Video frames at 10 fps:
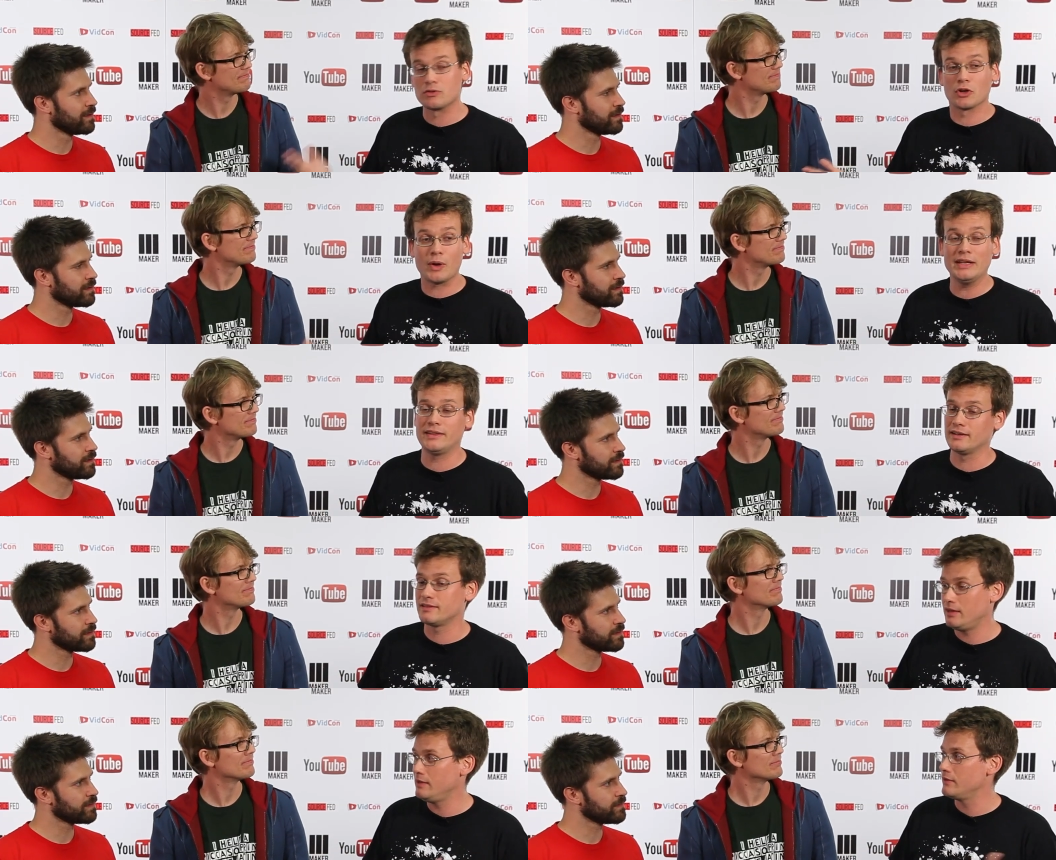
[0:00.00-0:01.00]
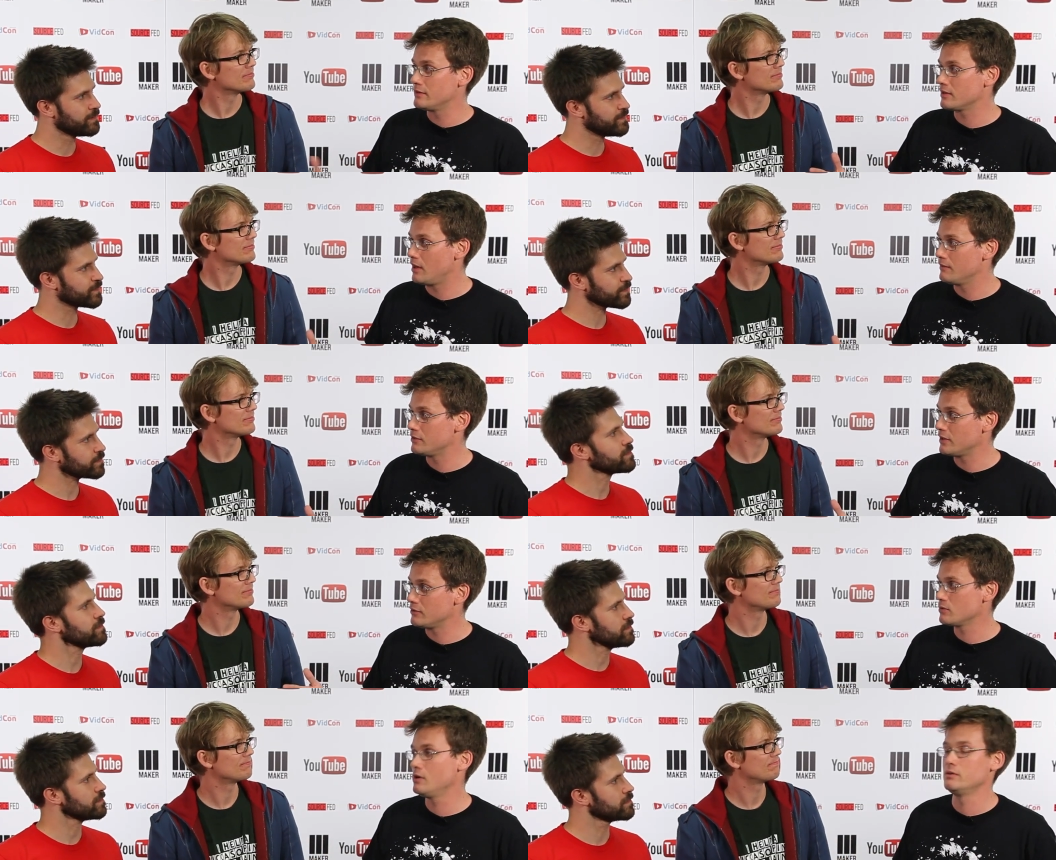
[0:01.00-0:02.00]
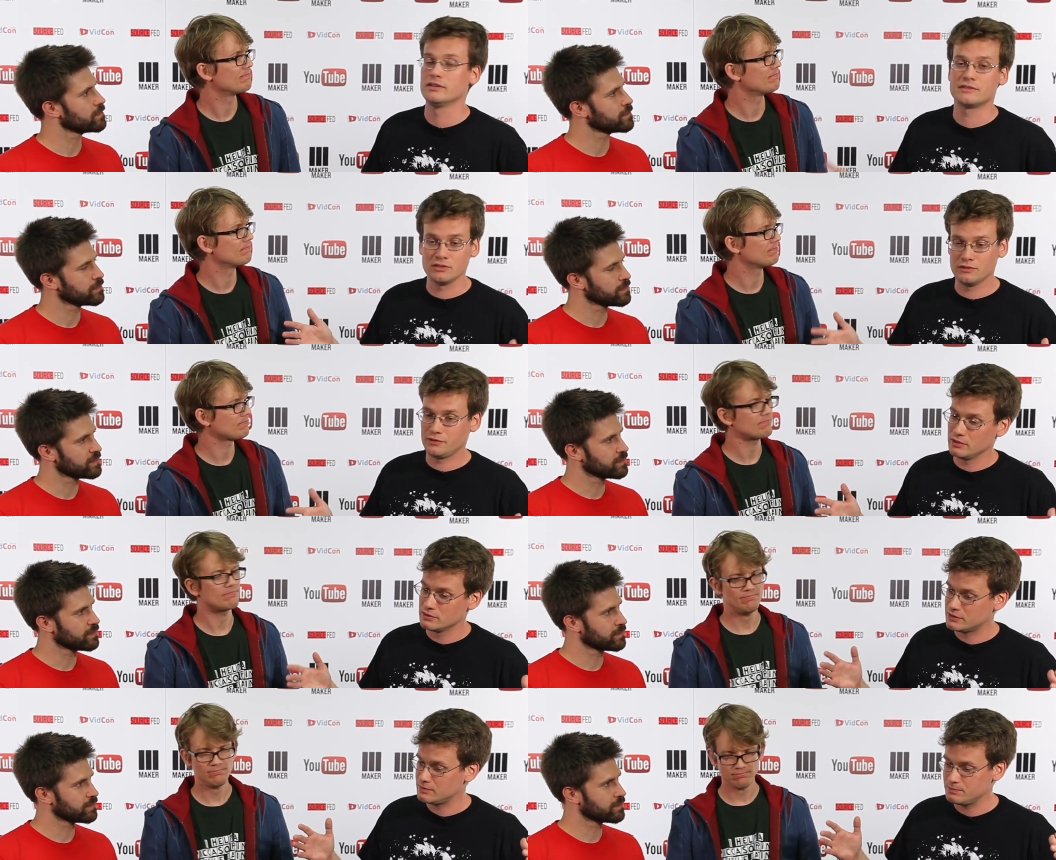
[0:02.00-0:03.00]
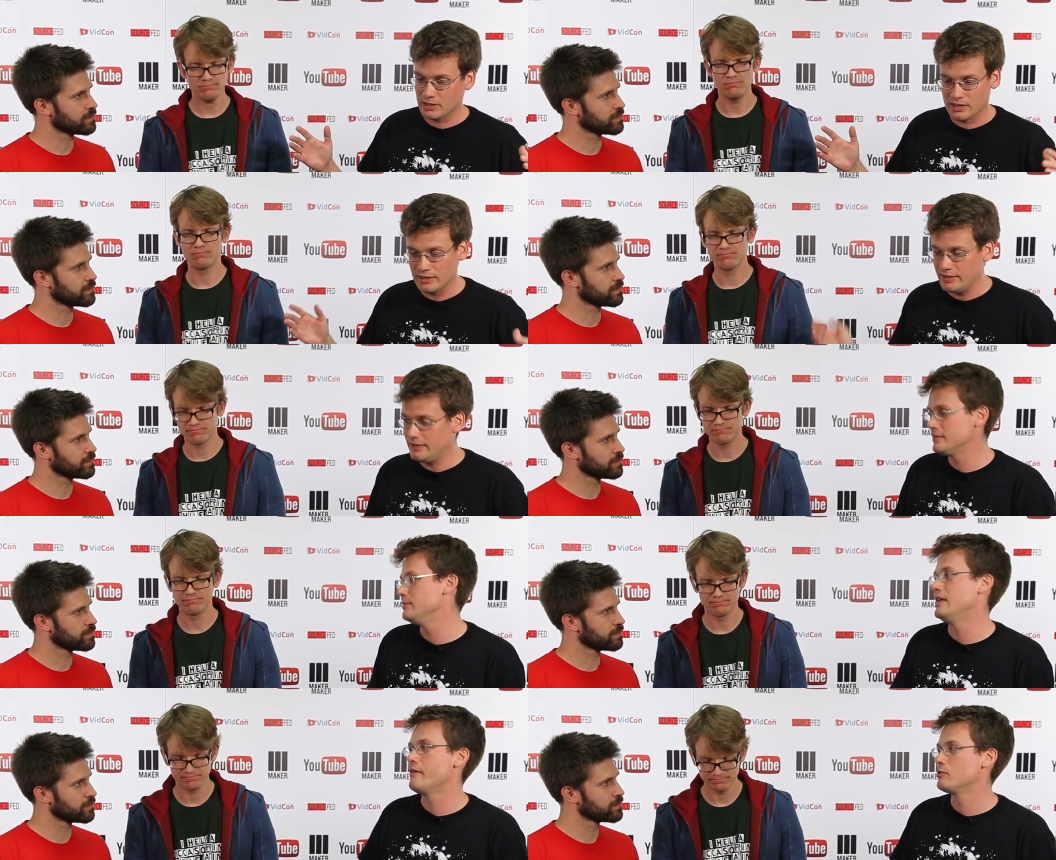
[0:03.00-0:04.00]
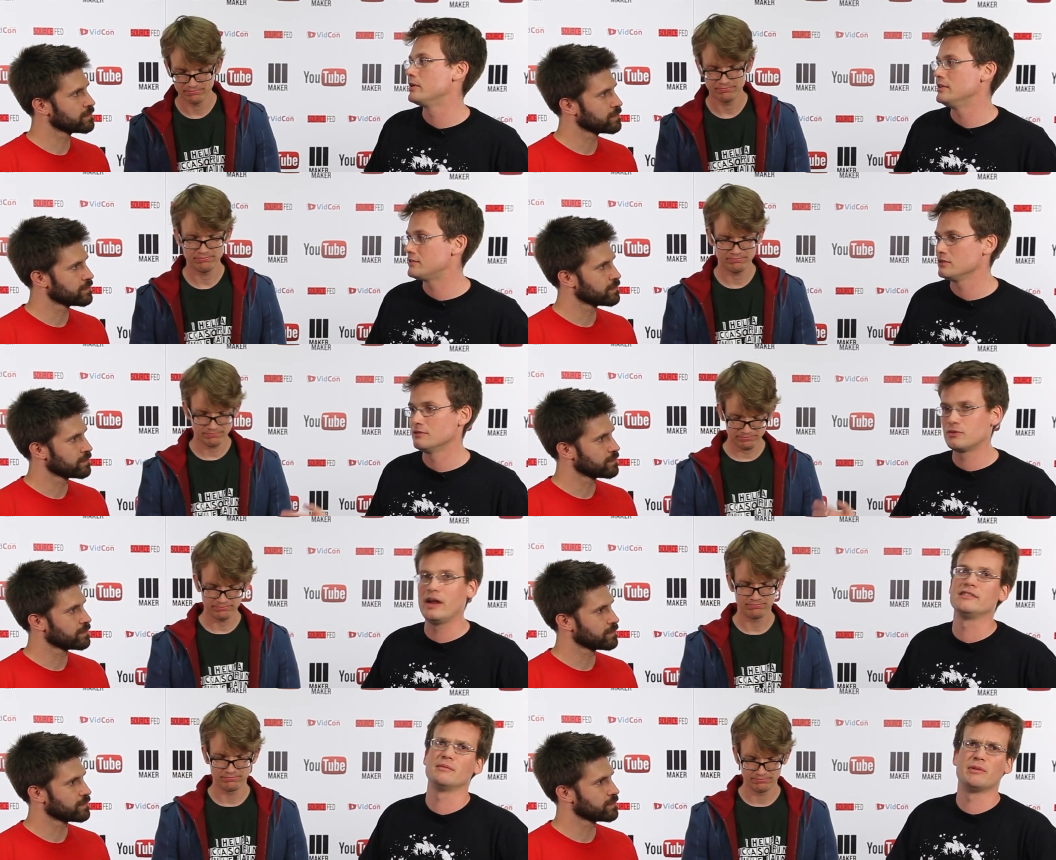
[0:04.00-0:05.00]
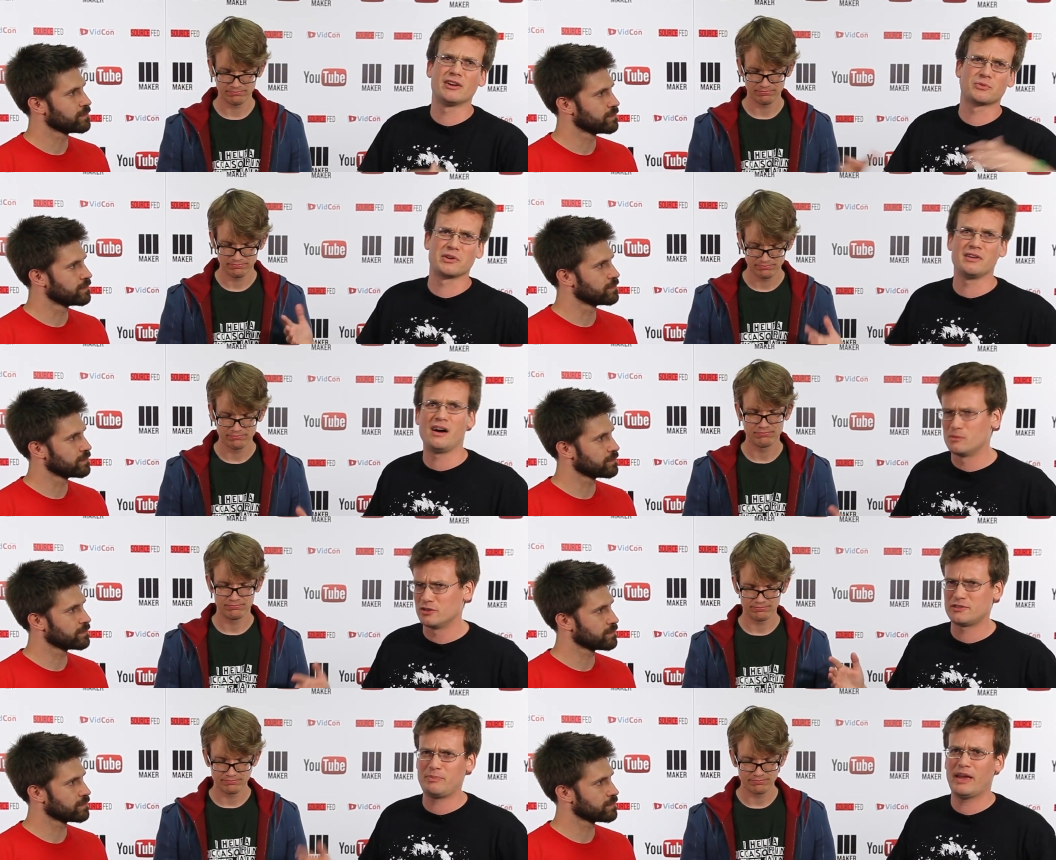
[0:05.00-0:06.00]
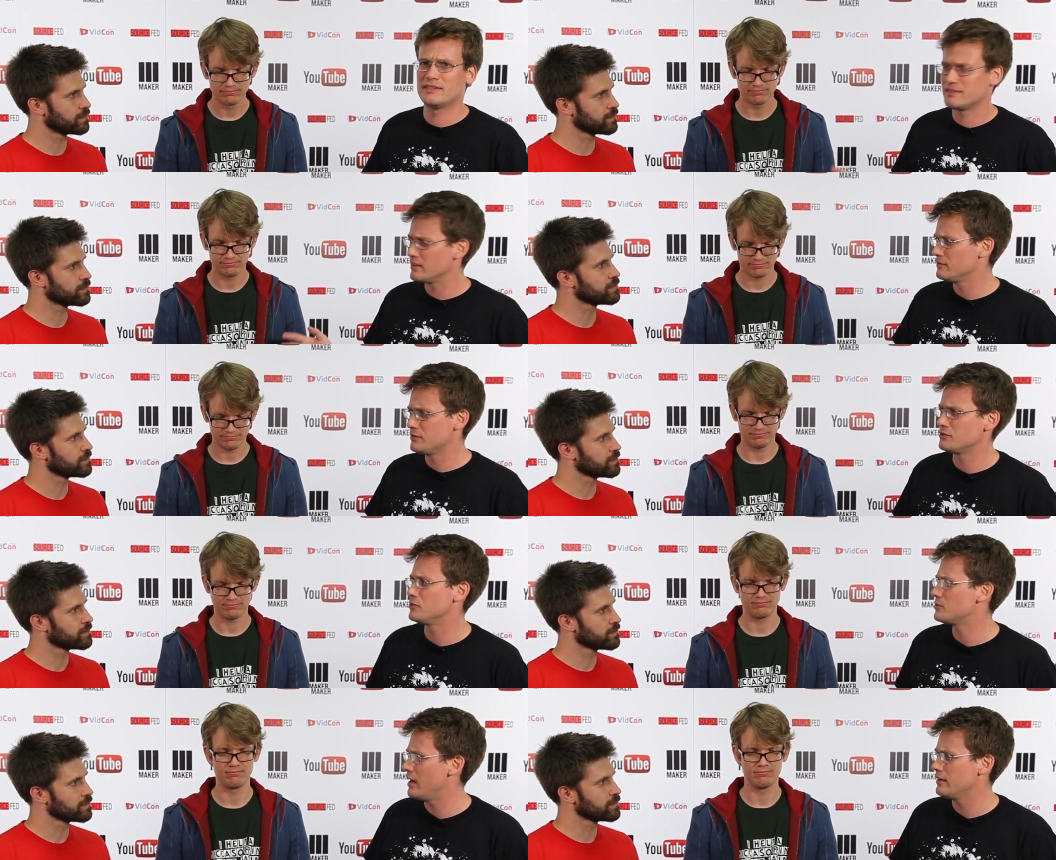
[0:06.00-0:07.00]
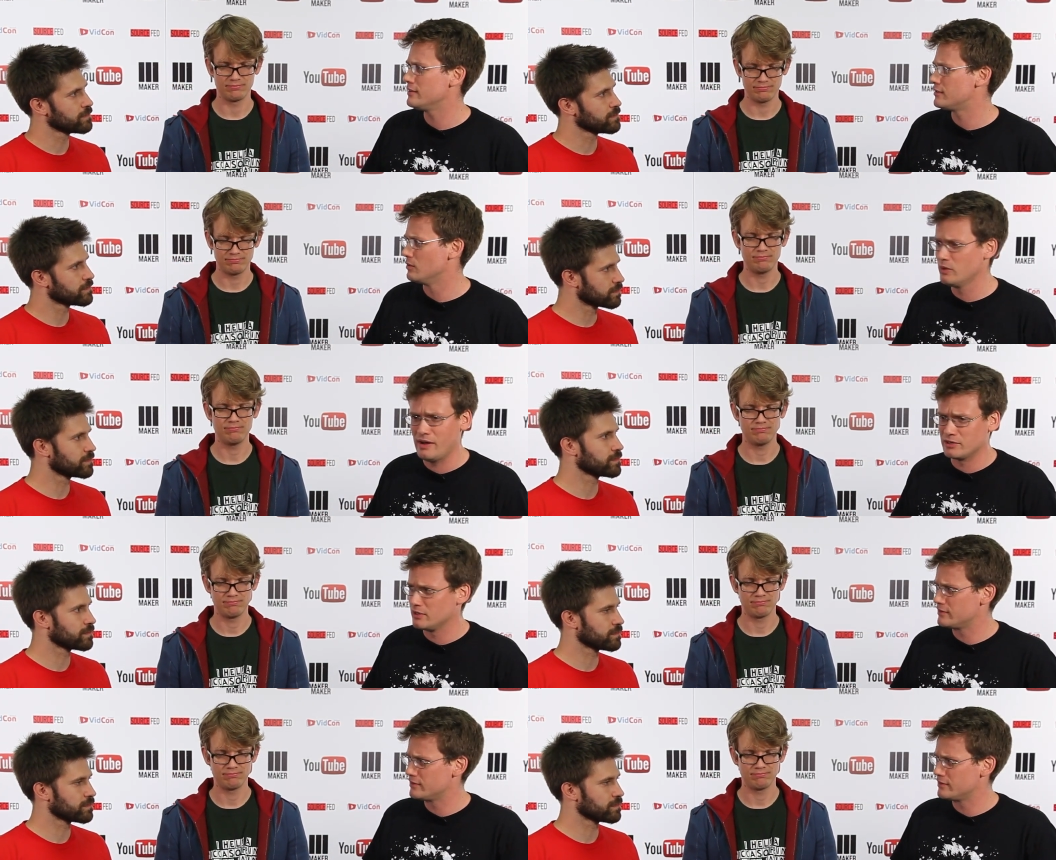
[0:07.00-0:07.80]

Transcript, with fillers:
Speaker 1: the, great thing is that even as the conference has grown, it still feels uh, intimate. Everybody's still mm -hmm. friends. And because we're in a lot more space, it doesn't feel too crowded. So we're having a good